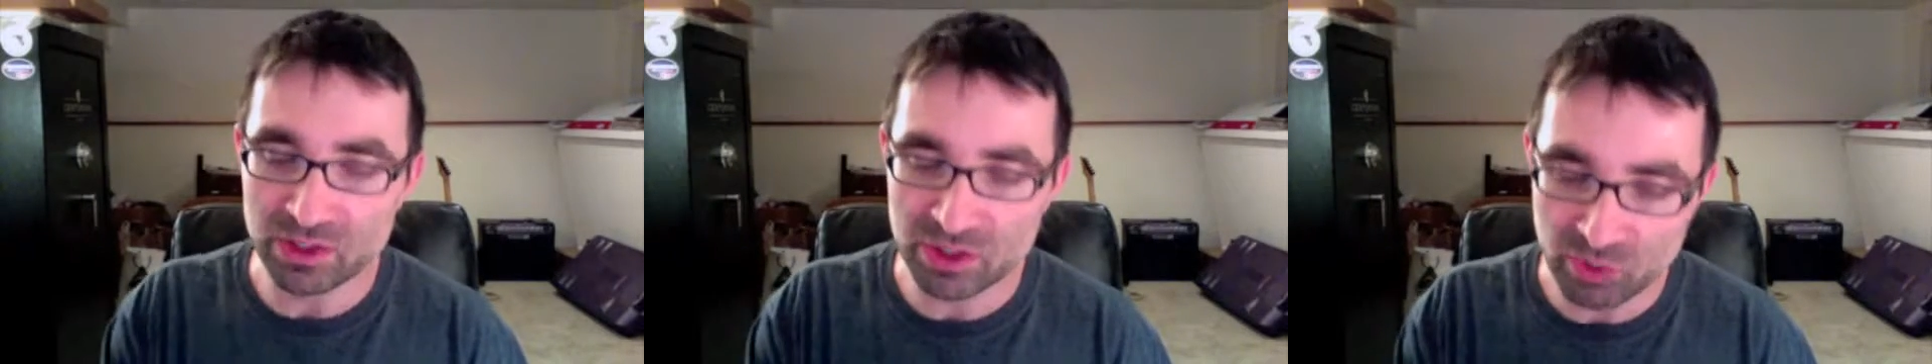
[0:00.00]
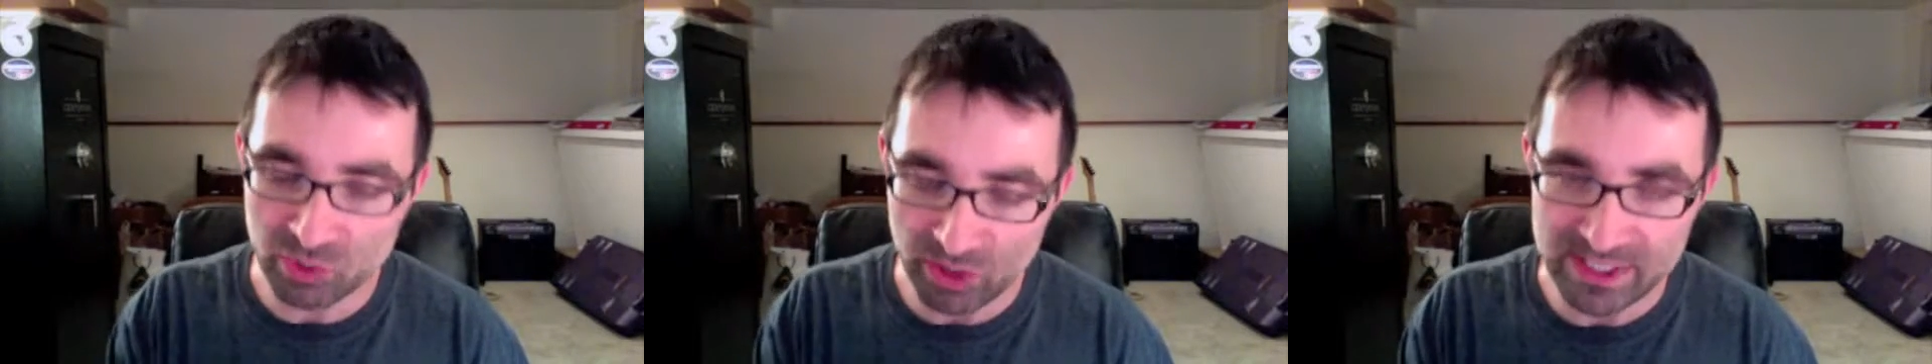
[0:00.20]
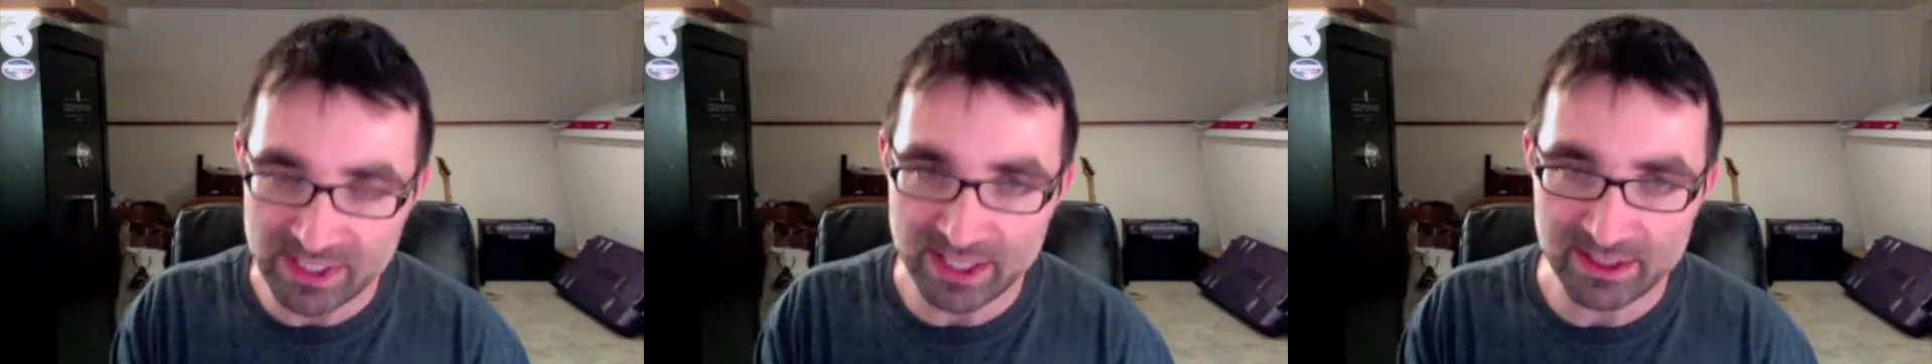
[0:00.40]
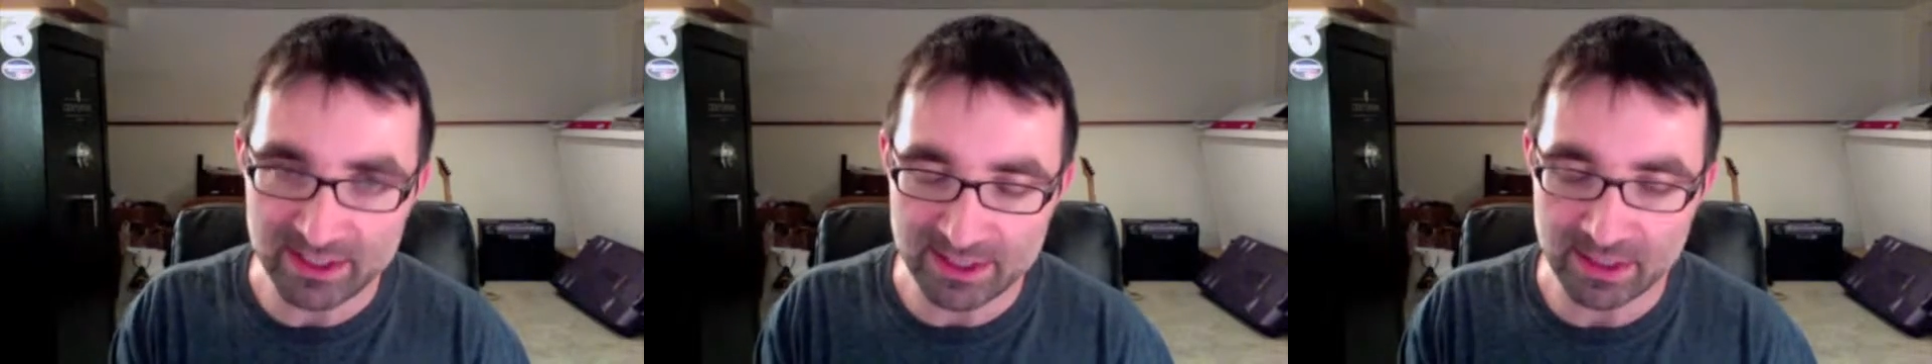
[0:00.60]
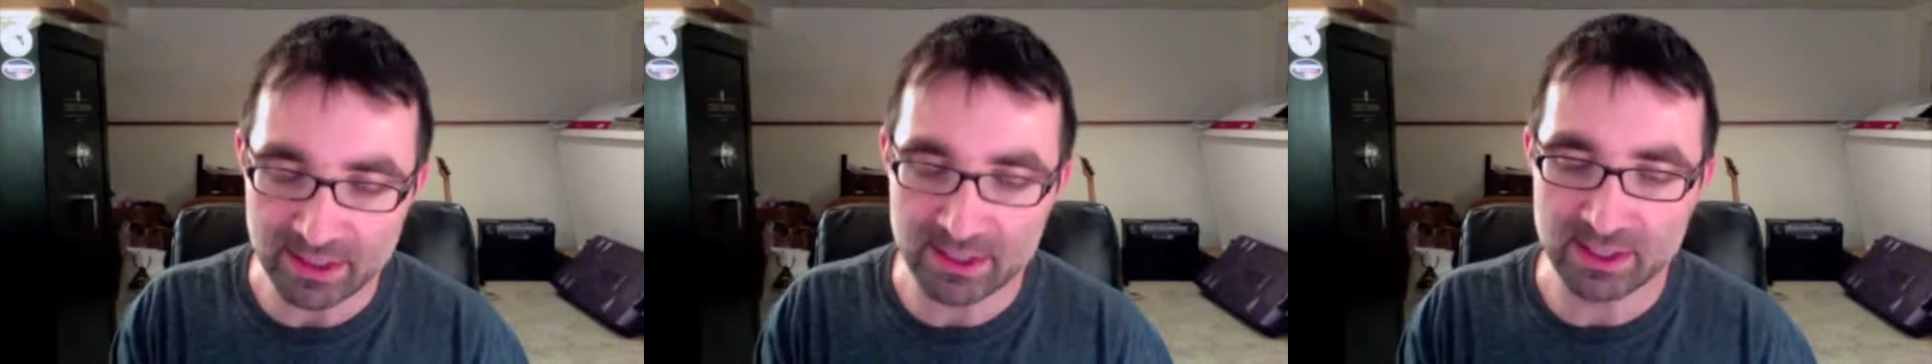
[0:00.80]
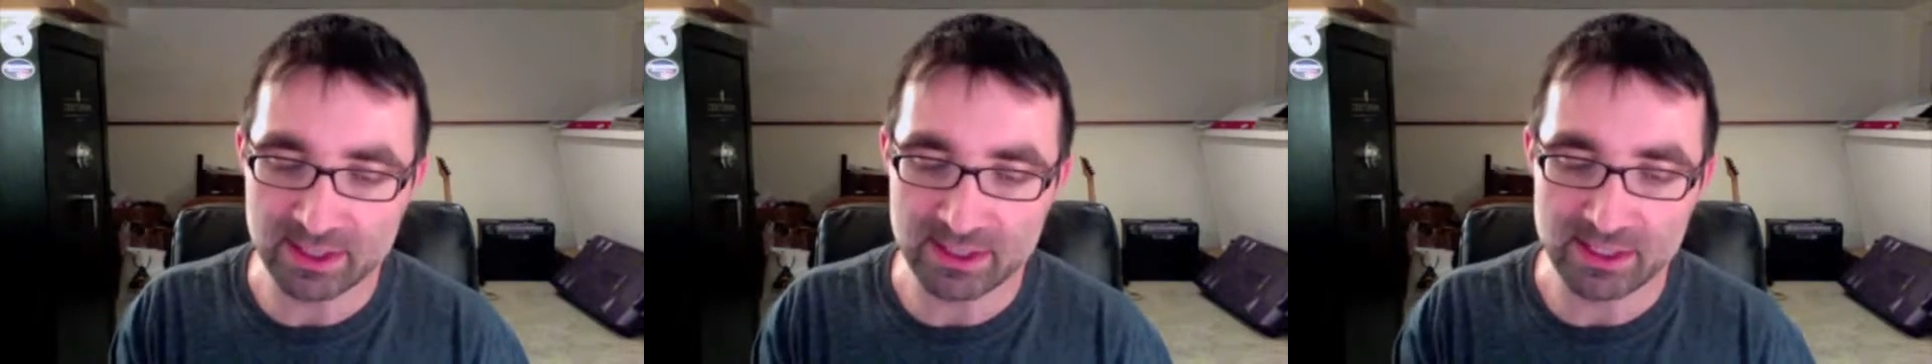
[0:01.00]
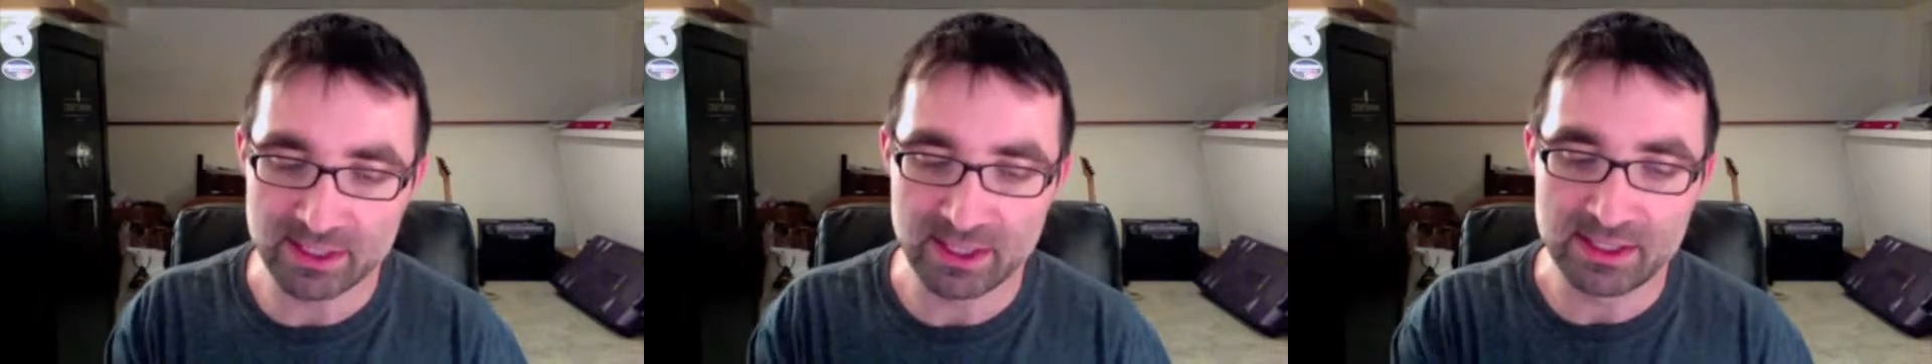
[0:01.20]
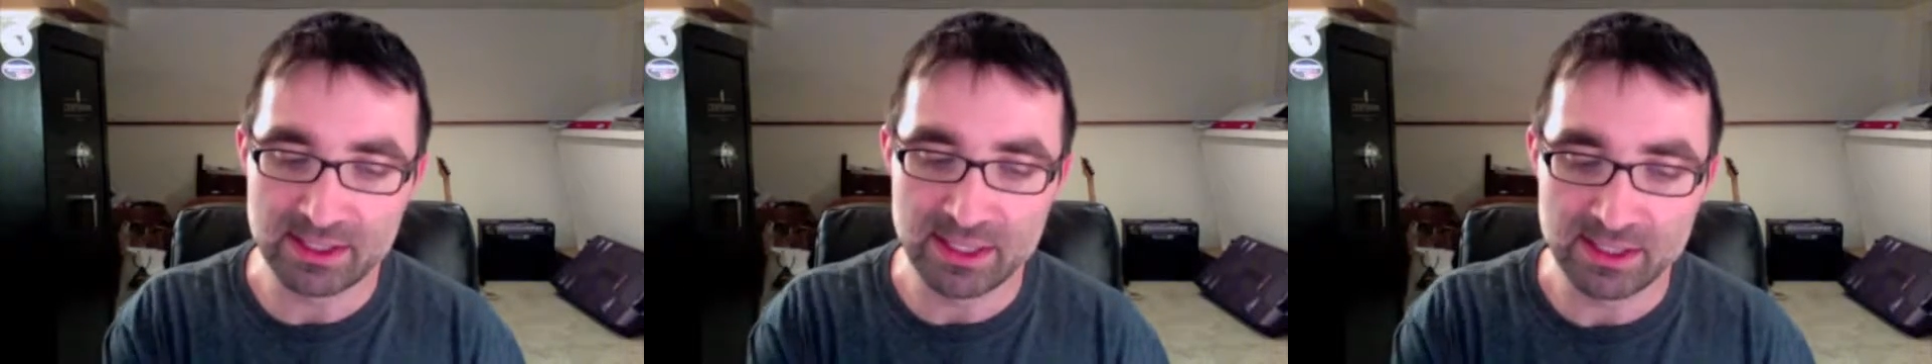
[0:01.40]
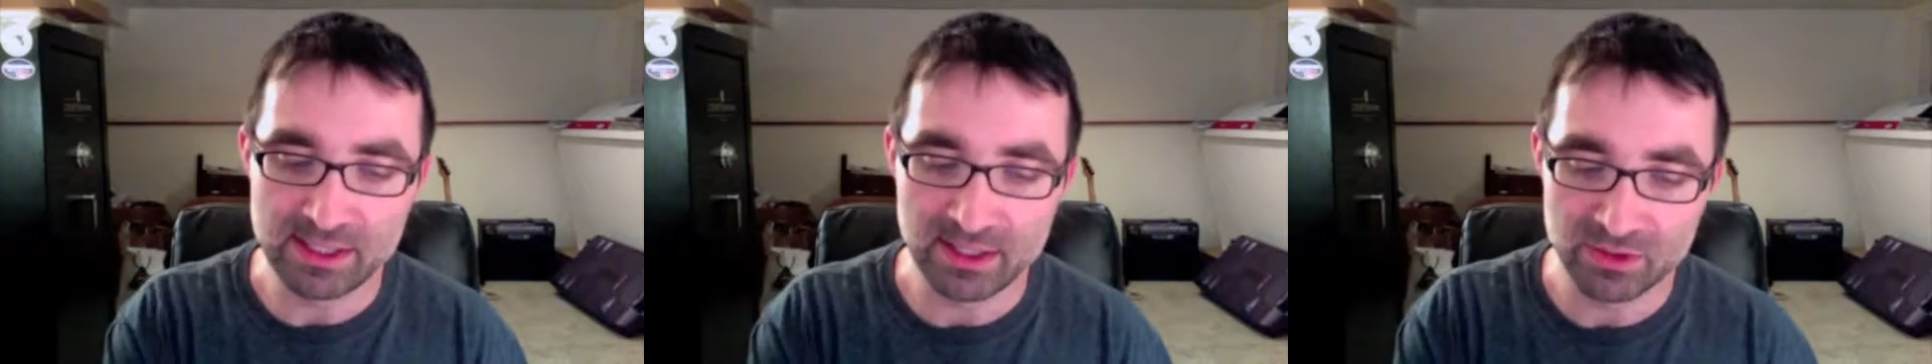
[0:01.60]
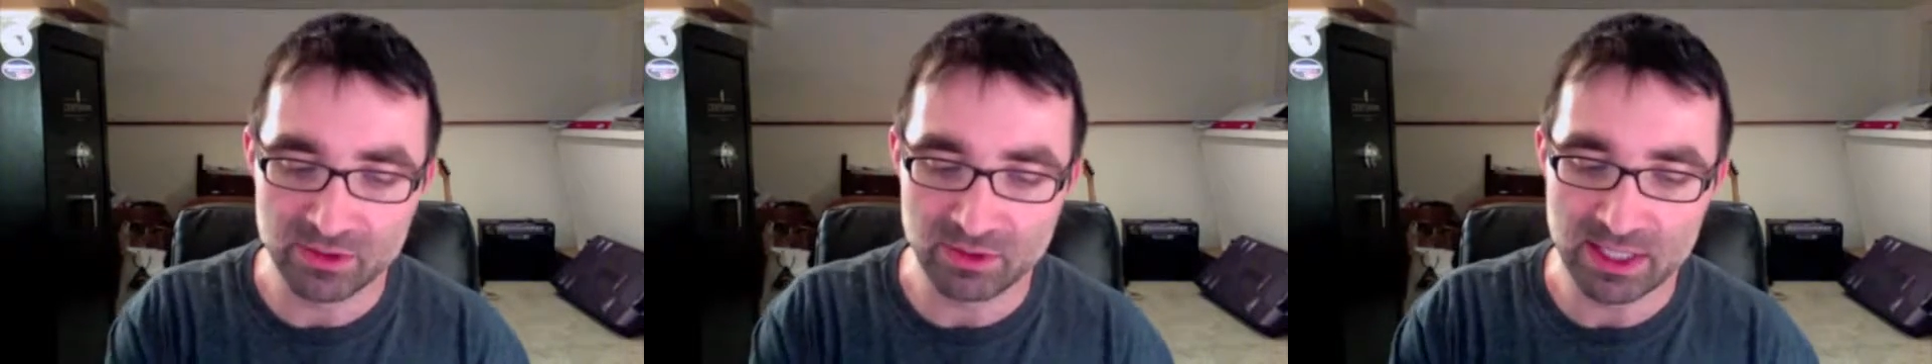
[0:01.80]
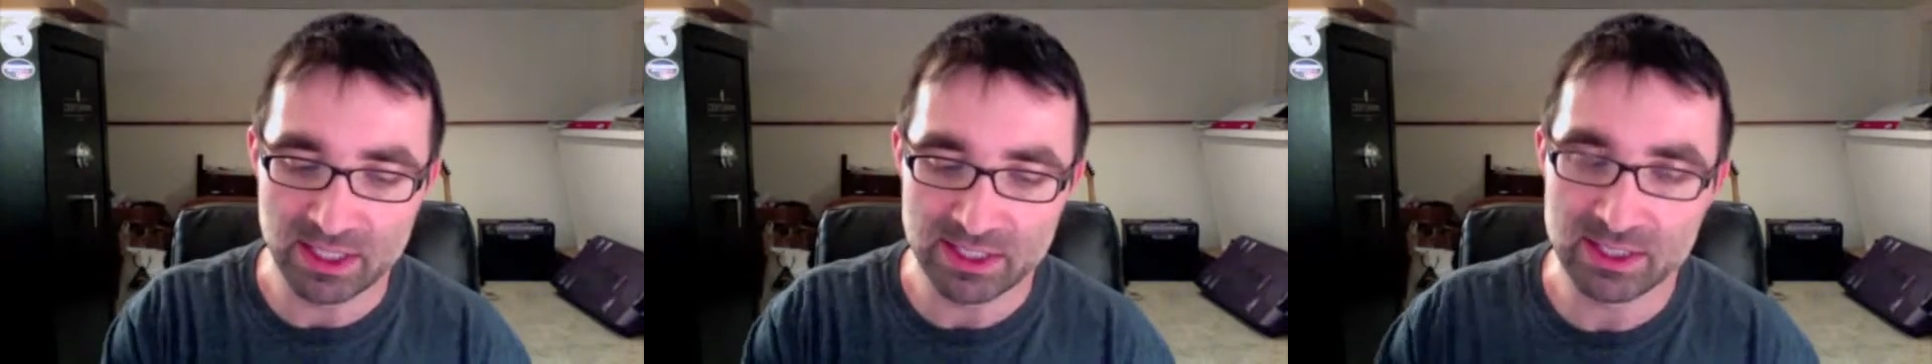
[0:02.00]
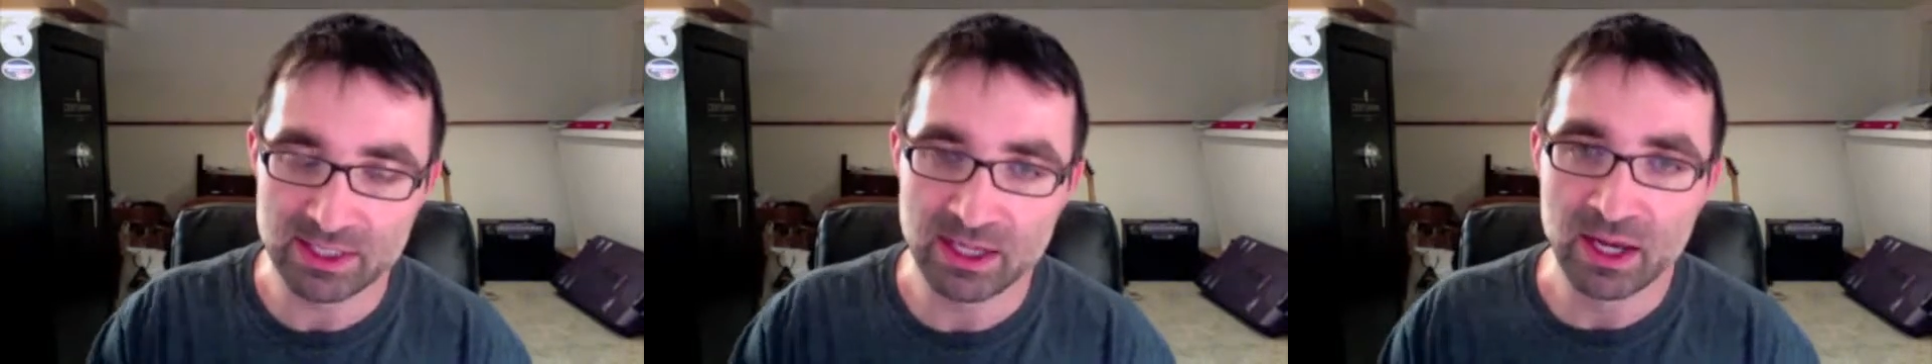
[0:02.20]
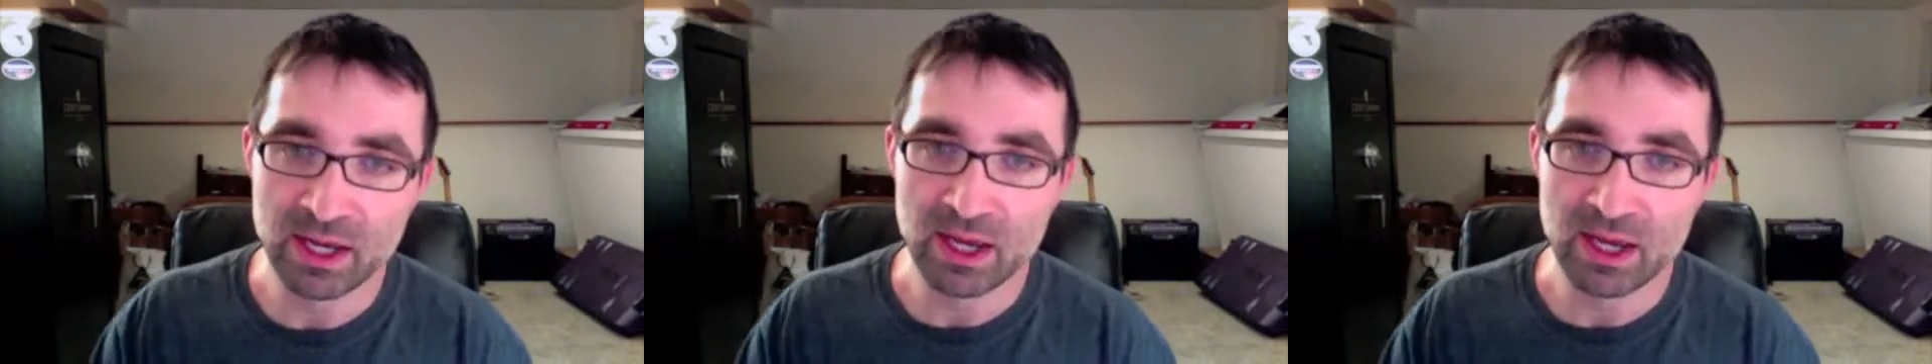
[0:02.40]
20 seconds intense exercise, 10 seconds rest,